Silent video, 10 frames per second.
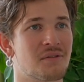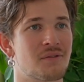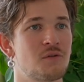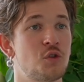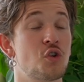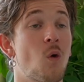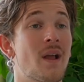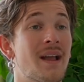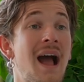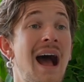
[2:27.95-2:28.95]
of
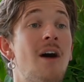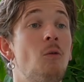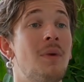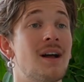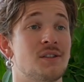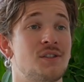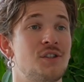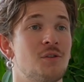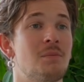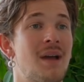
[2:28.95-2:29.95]
showing how
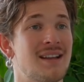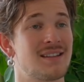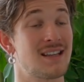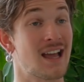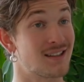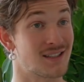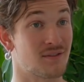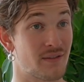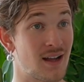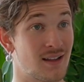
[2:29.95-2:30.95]
much humanity has
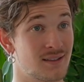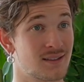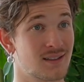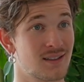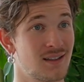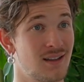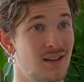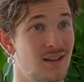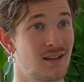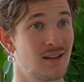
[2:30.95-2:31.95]
advanced
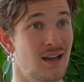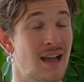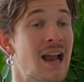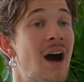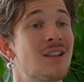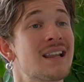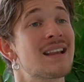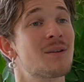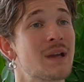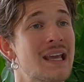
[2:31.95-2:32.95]
and how
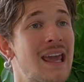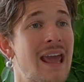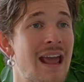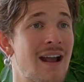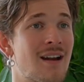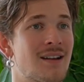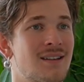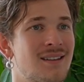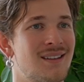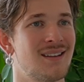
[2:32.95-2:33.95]
little we
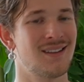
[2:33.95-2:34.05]
cared